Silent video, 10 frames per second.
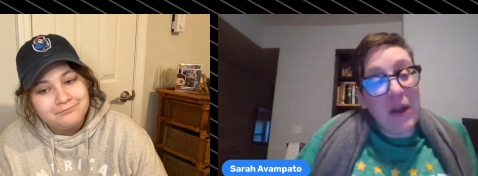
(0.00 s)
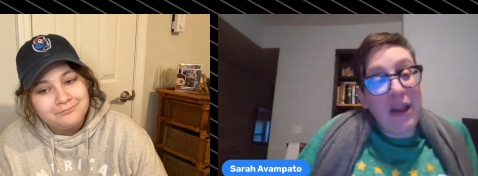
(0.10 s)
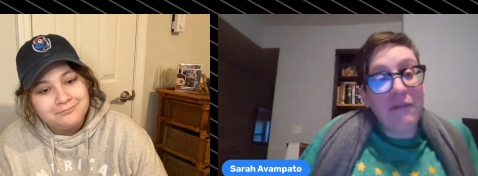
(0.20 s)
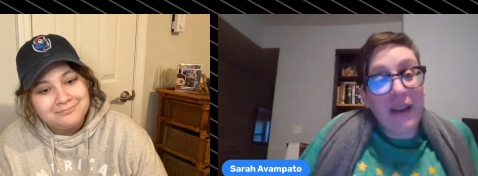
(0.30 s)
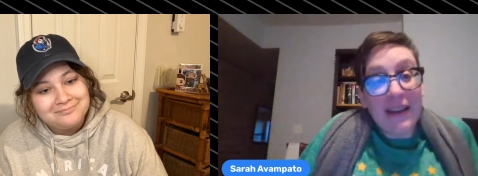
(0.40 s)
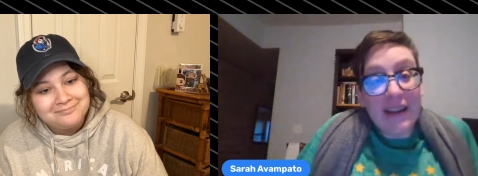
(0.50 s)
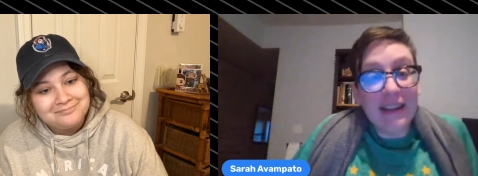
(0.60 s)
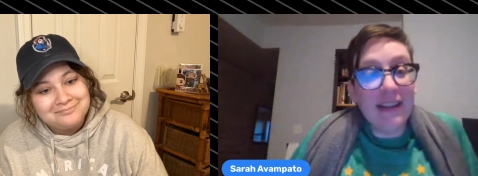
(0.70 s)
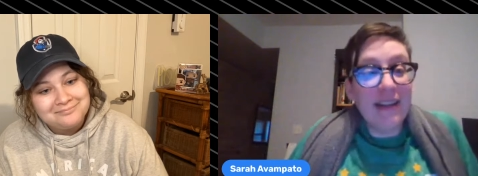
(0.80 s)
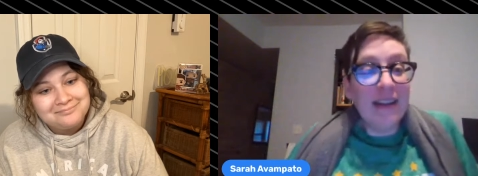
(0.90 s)
Speaker 1: him not
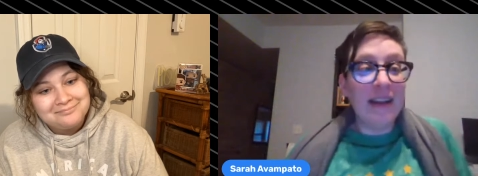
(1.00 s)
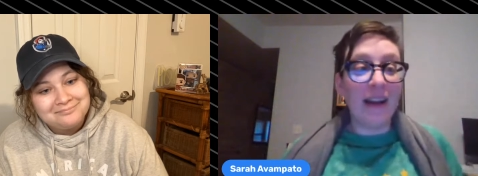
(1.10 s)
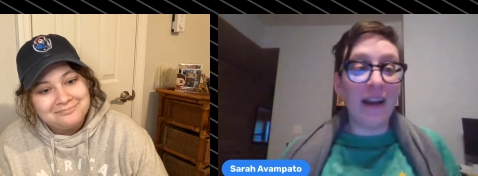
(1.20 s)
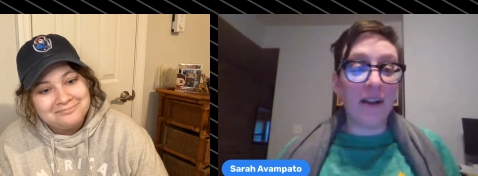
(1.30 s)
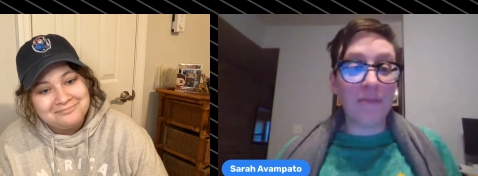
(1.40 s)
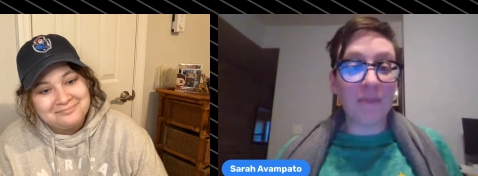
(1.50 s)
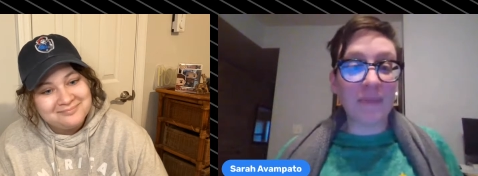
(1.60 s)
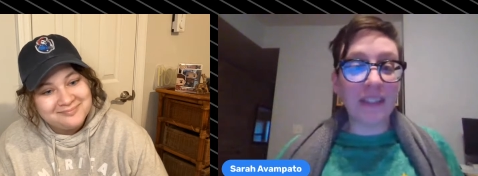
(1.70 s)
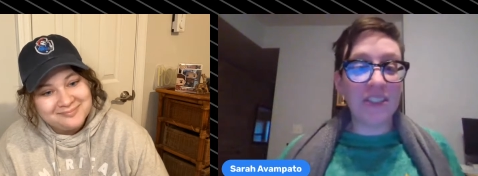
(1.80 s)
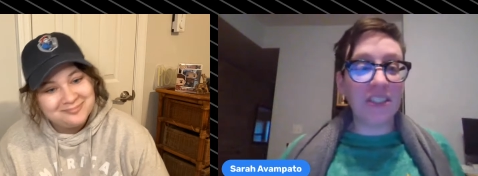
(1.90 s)
fighting.
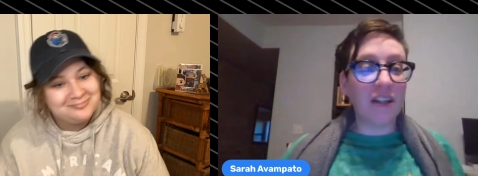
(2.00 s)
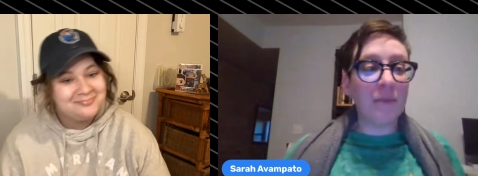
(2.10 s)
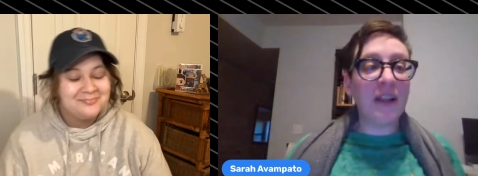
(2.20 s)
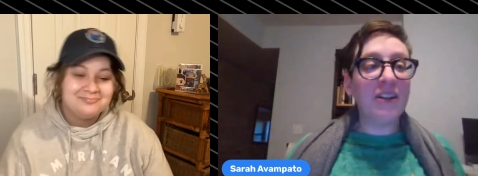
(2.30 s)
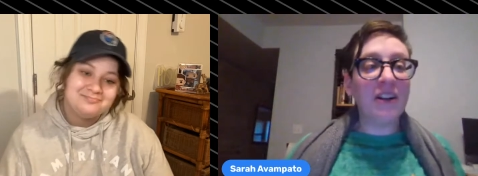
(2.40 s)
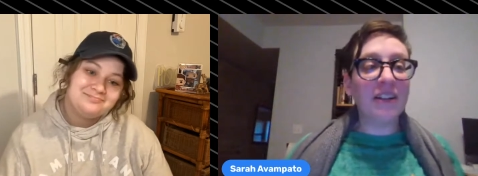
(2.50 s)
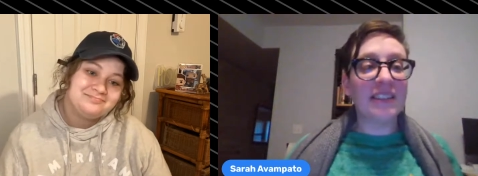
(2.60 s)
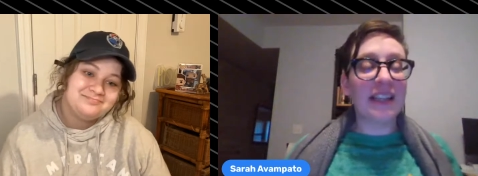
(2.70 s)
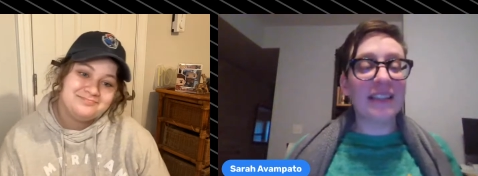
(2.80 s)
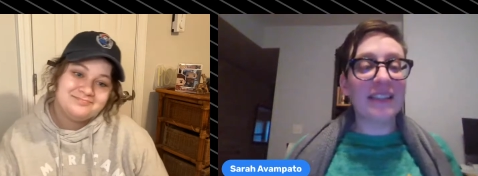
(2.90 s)
Jared Bednar
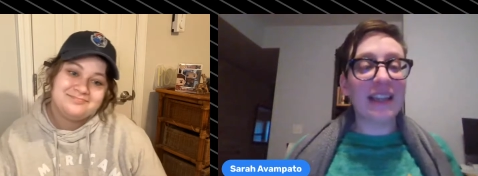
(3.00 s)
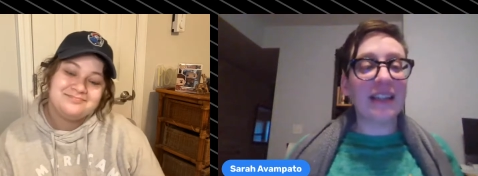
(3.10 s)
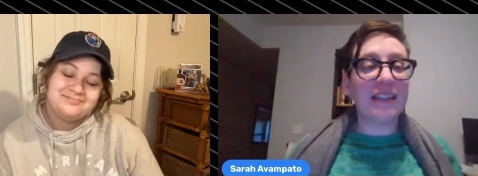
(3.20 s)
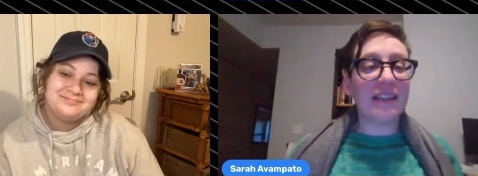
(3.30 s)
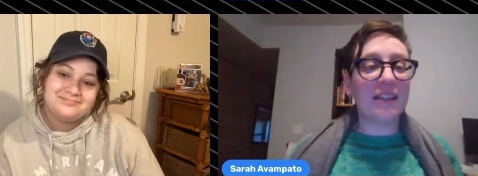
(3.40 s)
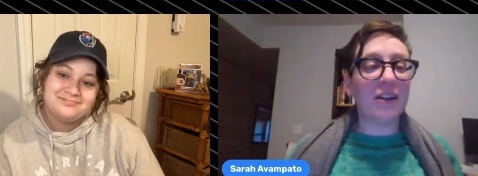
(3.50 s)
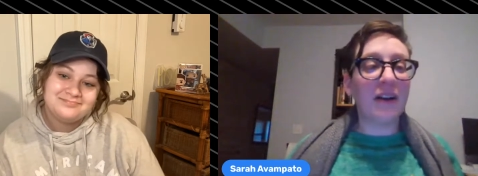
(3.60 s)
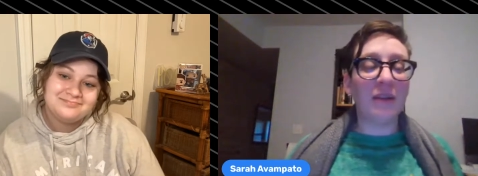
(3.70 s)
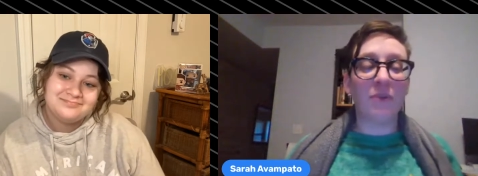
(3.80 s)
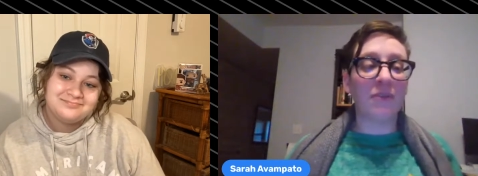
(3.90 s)
says like, you know,
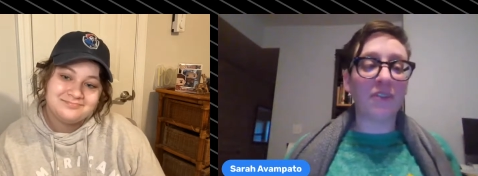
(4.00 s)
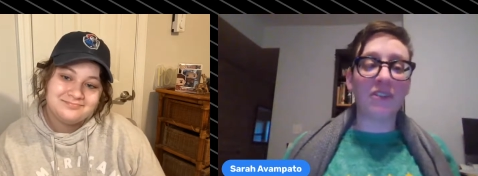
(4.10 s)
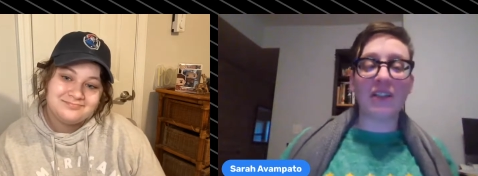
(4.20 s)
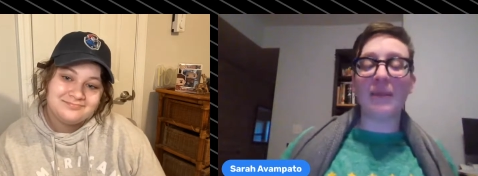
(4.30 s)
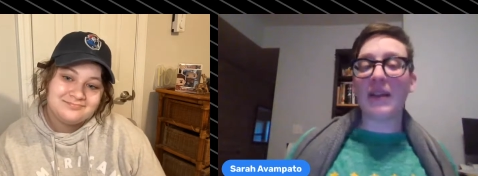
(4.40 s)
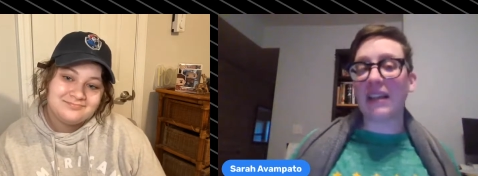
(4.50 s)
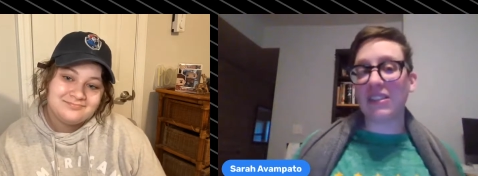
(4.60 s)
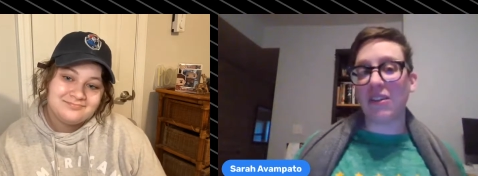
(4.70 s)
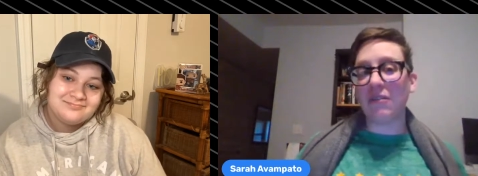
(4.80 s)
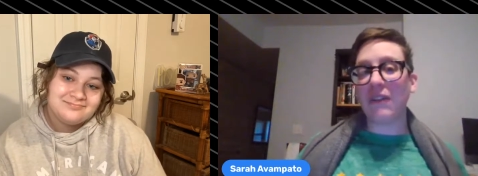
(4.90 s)
I'd prefer the top guys
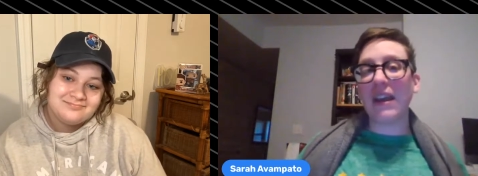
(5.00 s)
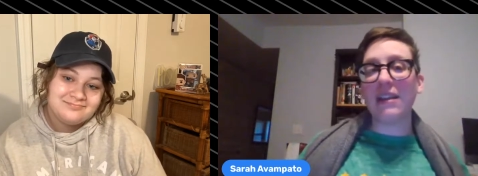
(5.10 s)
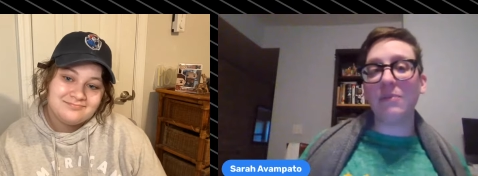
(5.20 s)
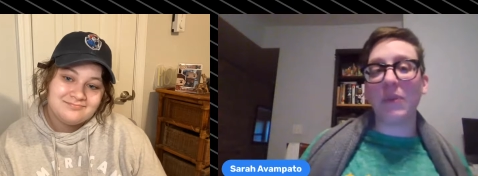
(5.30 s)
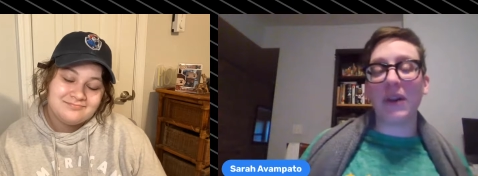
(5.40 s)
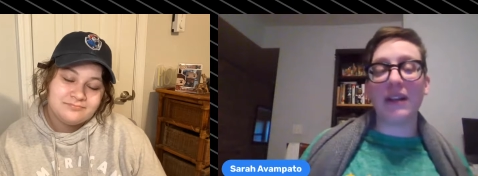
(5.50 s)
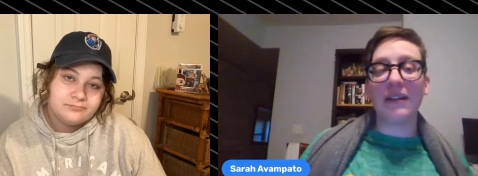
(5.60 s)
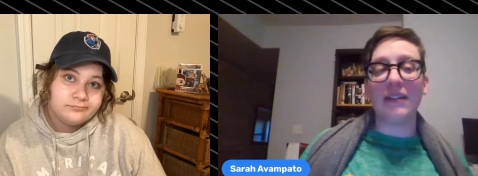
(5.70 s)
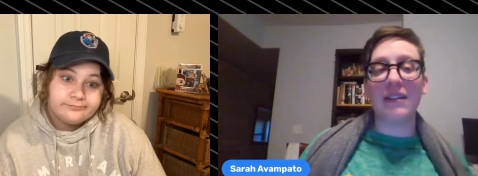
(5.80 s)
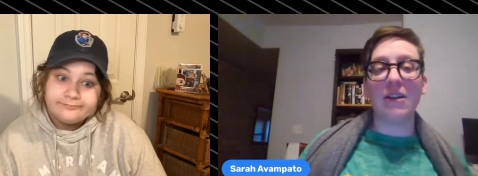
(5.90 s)
don't fight, but,
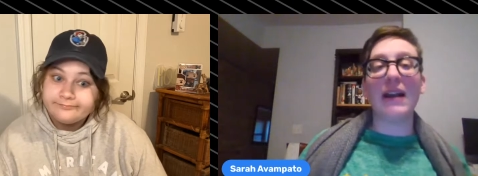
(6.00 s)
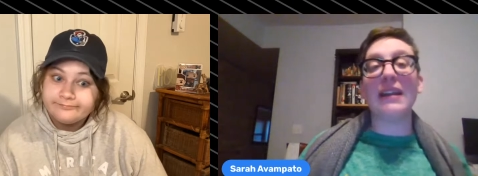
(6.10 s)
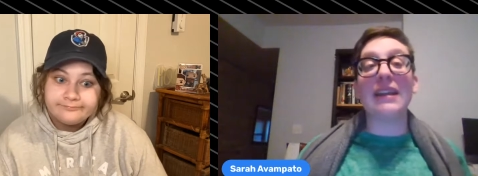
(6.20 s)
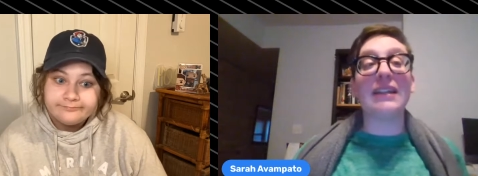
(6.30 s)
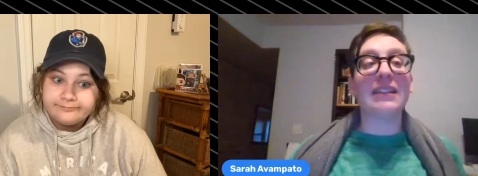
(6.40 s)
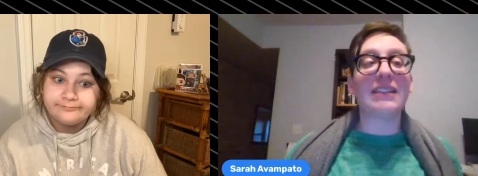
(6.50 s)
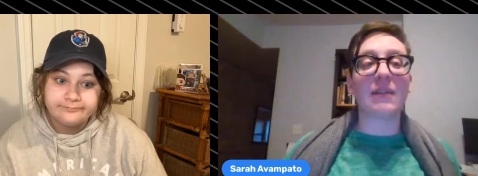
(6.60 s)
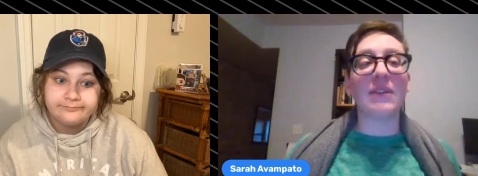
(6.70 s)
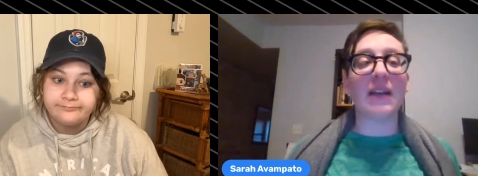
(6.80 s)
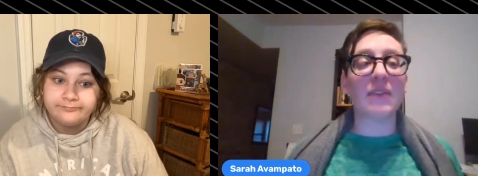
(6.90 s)
you know, I get it that
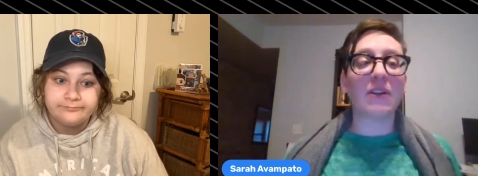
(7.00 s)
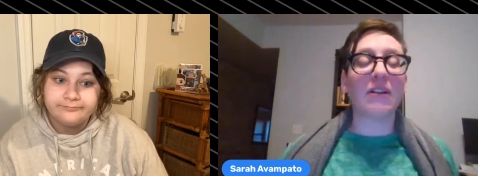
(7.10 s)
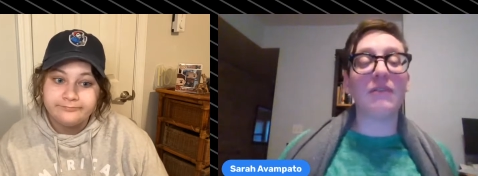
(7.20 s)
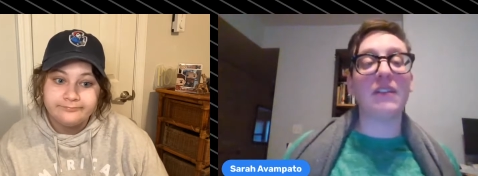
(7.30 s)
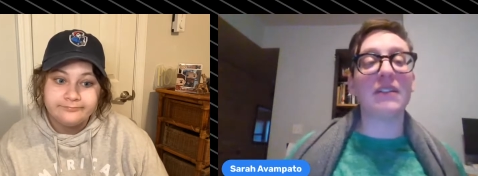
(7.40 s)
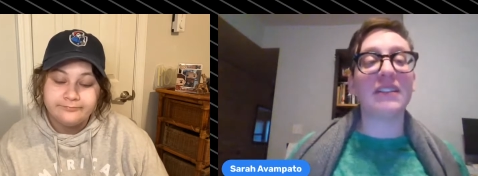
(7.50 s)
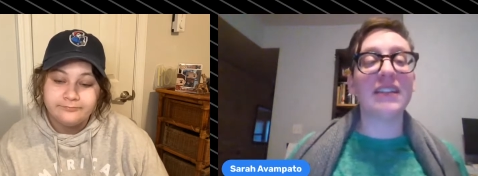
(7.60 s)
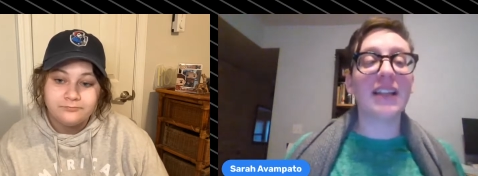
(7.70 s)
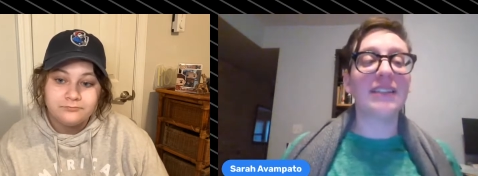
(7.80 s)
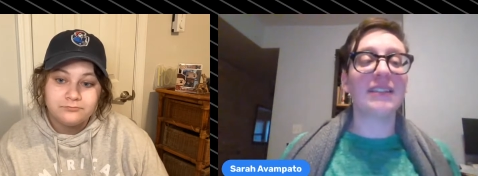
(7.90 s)
sometimes they're going to feel it's
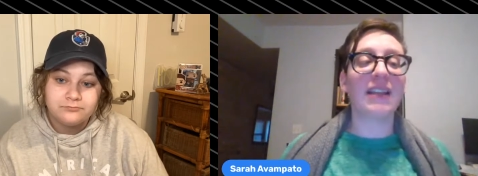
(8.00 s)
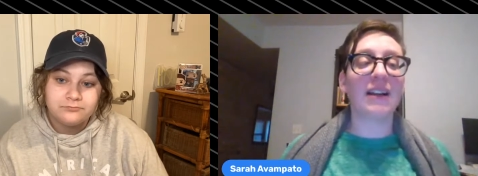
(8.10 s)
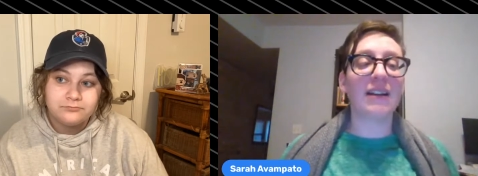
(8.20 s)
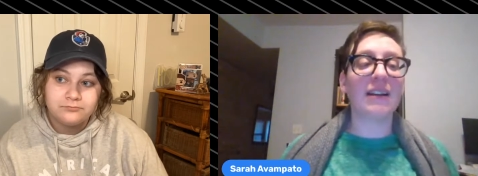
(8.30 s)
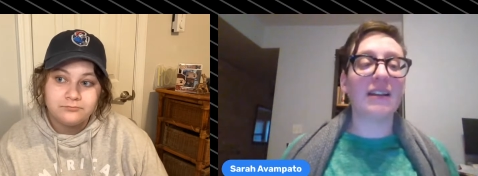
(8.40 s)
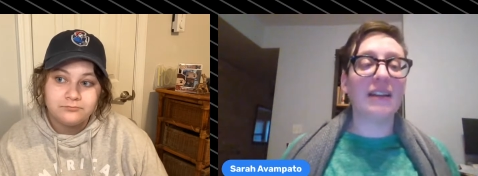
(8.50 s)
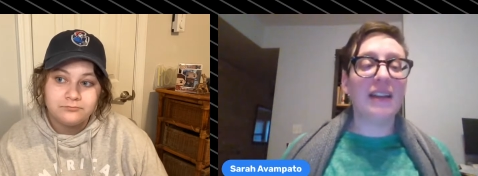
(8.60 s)
necessary.